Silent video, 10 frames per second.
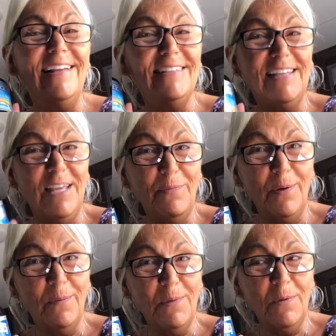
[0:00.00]
to keep
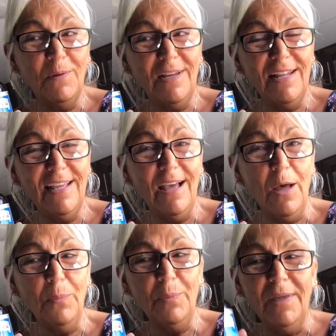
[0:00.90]
her immunity
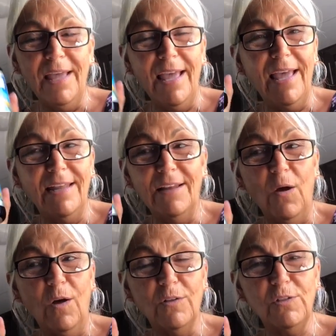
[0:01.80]
up. And
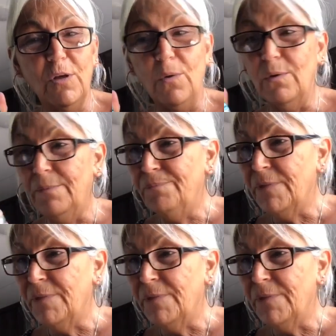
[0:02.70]
also